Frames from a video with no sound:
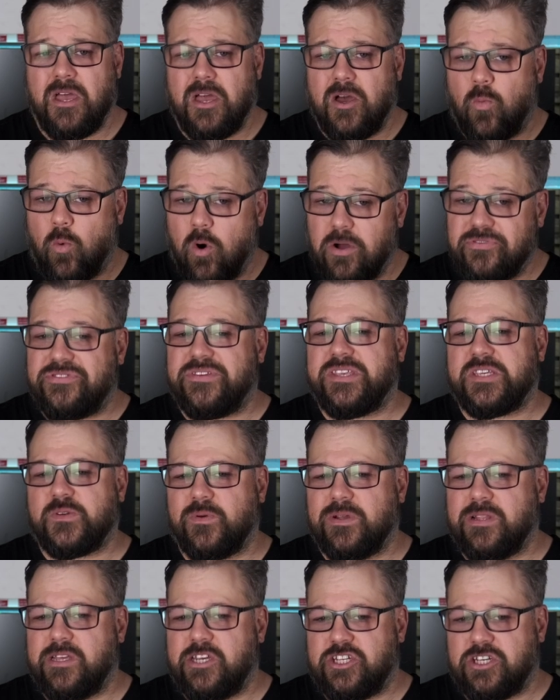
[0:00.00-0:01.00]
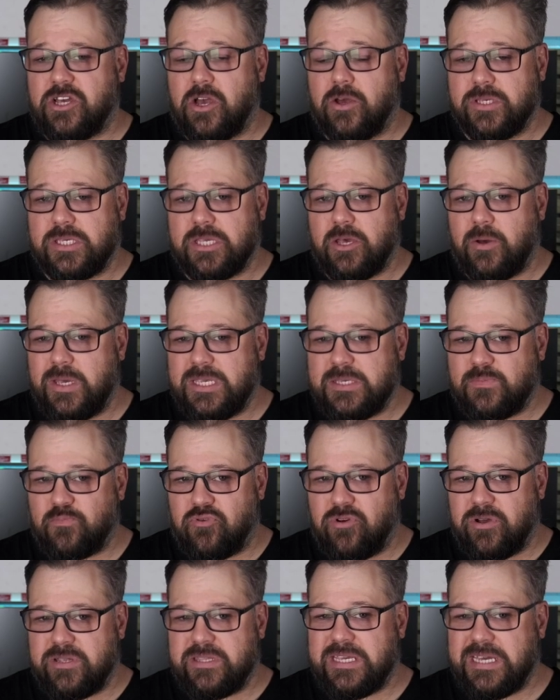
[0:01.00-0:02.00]
What this really shows, though, is
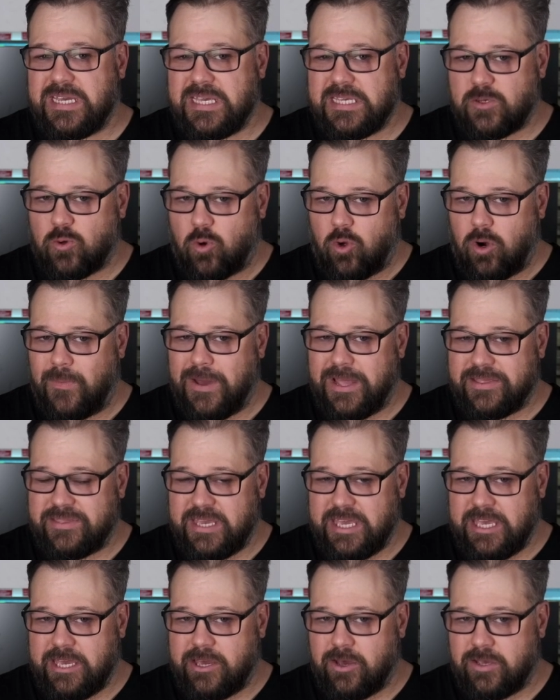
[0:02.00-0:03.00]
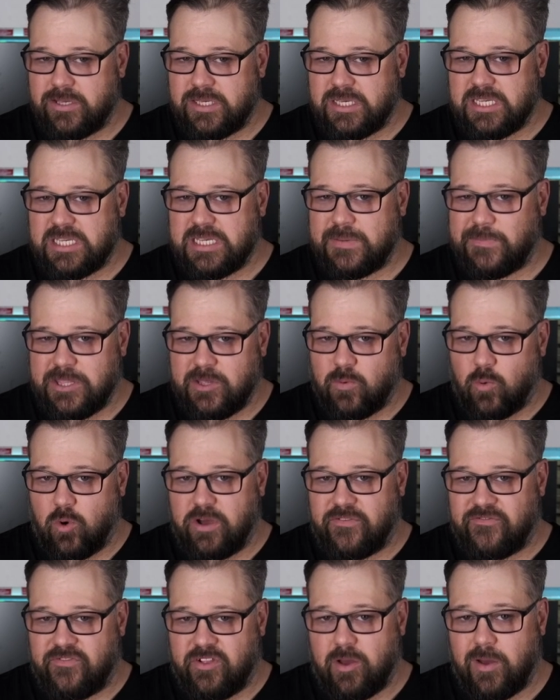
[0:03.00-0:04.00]
printing is all about the ecosystem and the
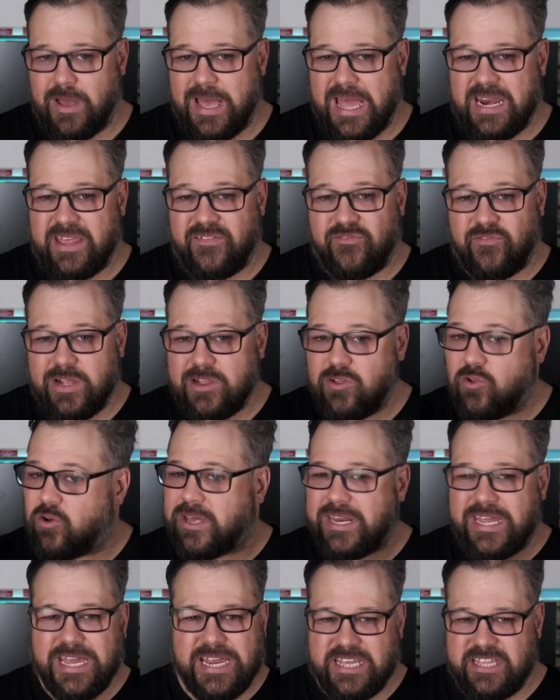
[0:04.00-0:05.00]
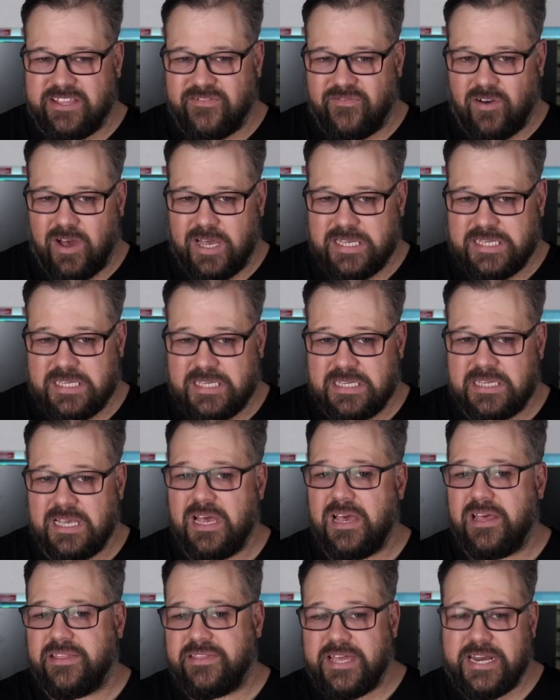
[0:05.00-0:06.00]
workflow. And if we look at any devices
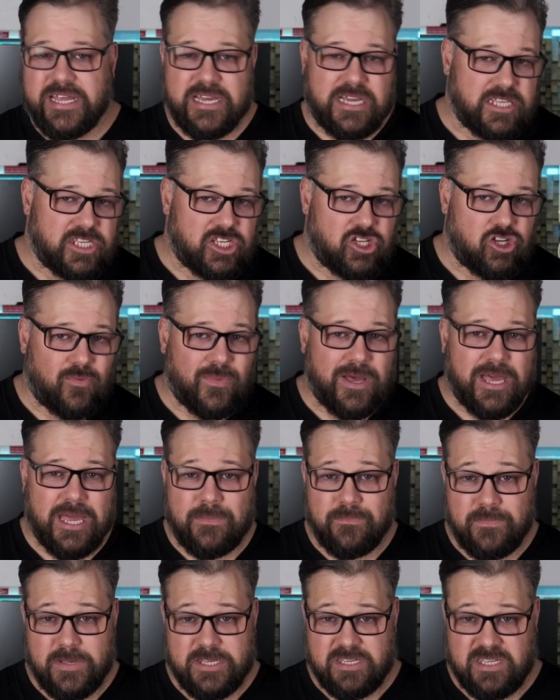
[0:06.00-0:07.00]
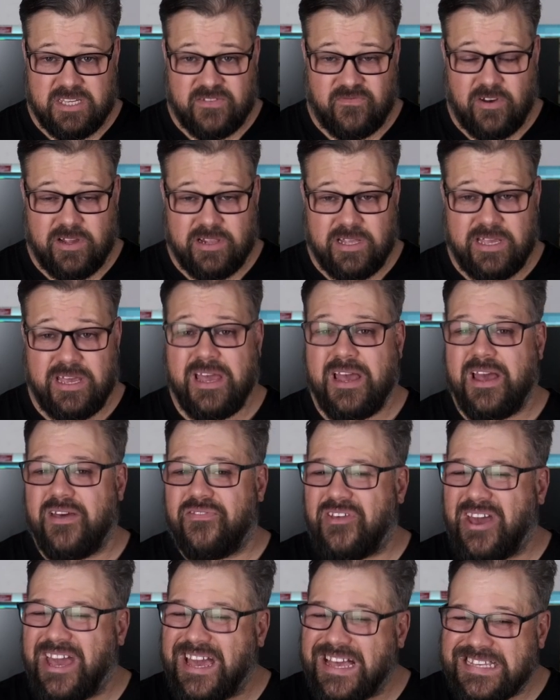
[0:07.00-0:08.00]
that are consumer and business friendly,
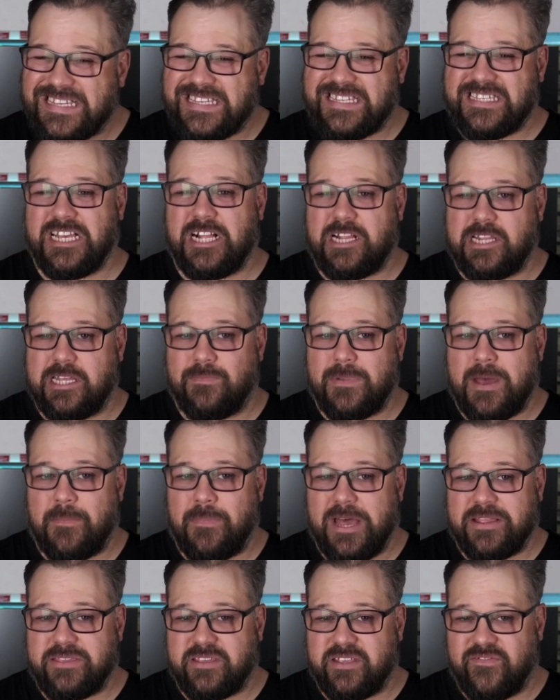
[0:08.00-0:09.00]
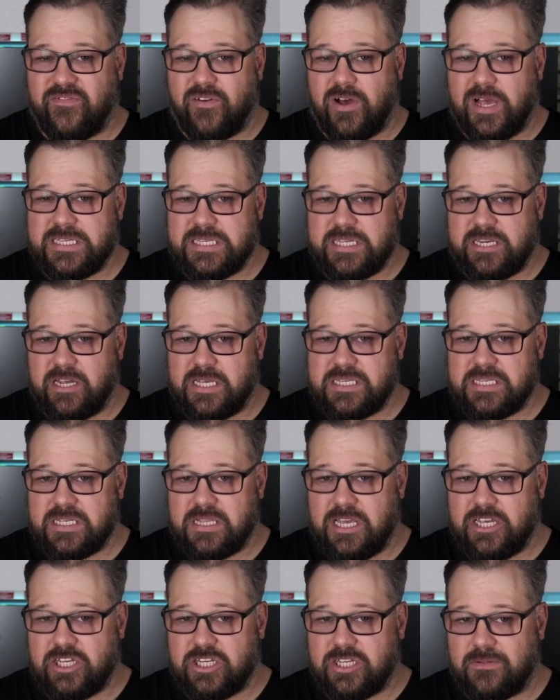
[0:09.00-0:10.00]
they are seldom about the device in
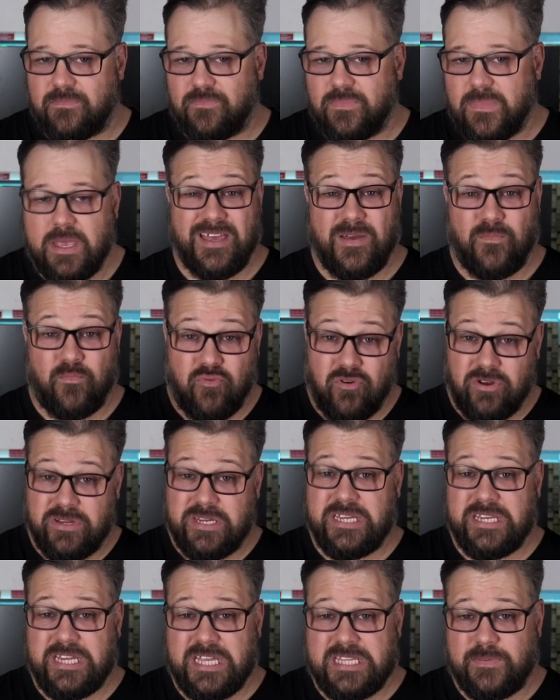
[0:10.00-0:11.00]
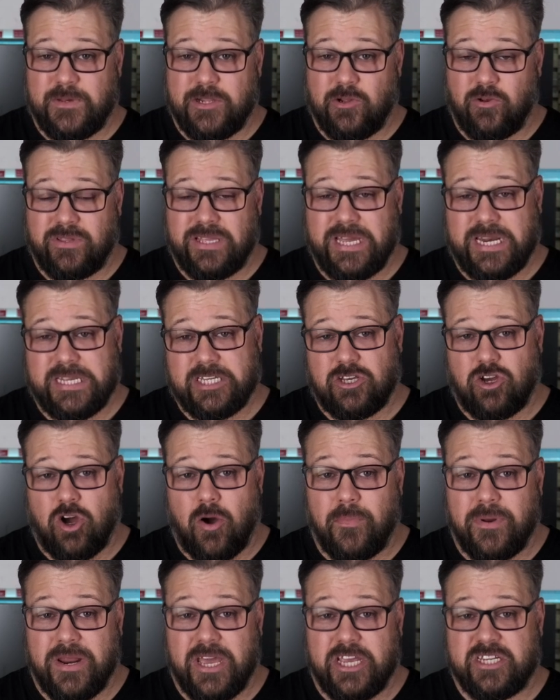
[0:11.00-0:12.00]
isolation. Printing needs to be looked at as a
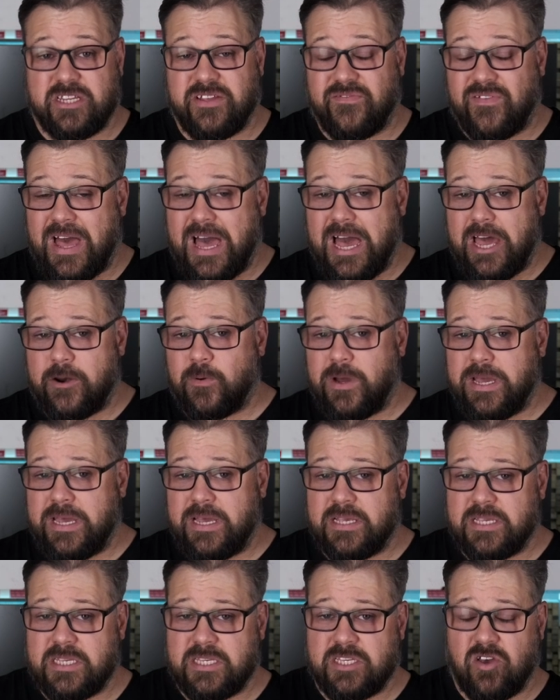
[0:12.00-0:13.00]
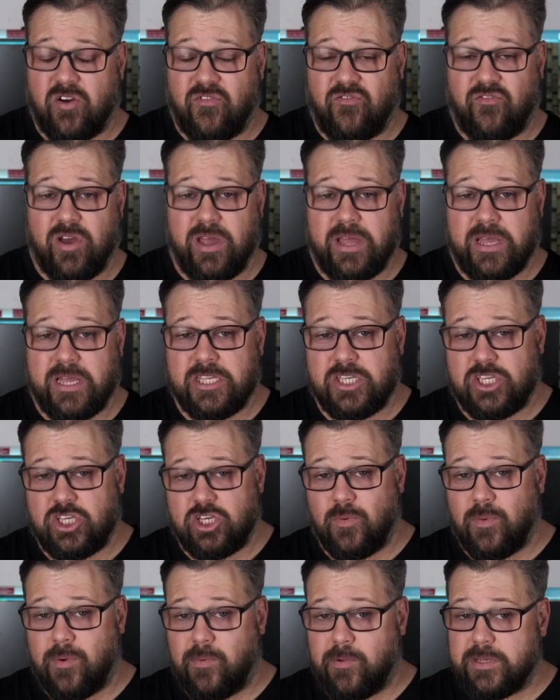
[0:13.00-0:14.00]
combination of hardware, software,
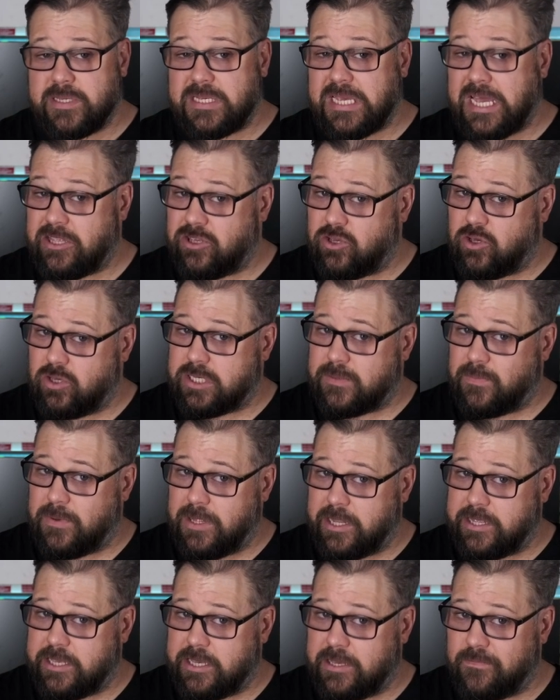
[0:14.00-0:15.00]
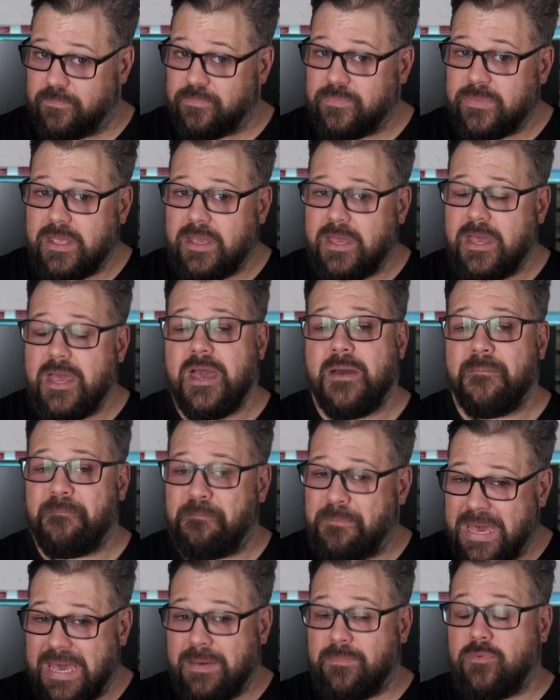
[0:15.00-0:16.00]
consumables, and usability.
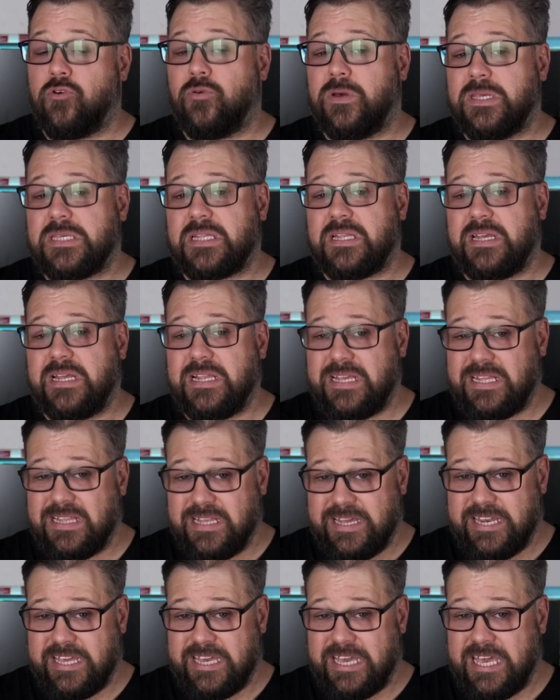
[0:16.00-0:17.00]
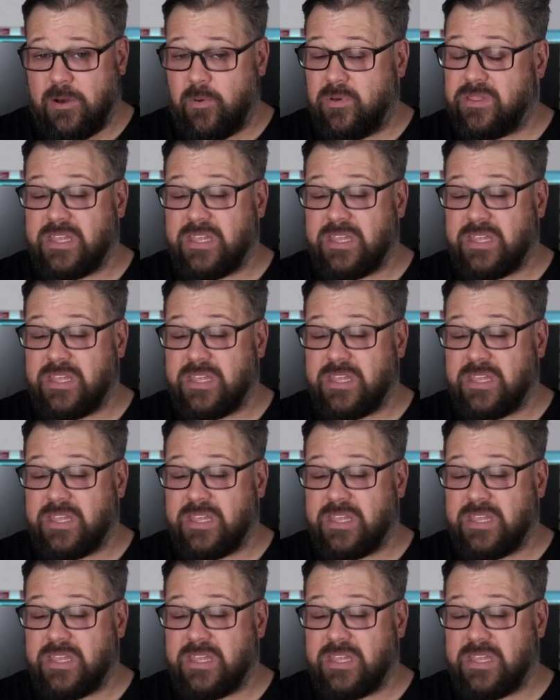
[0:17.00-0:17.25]
Bambu is clearly leading here with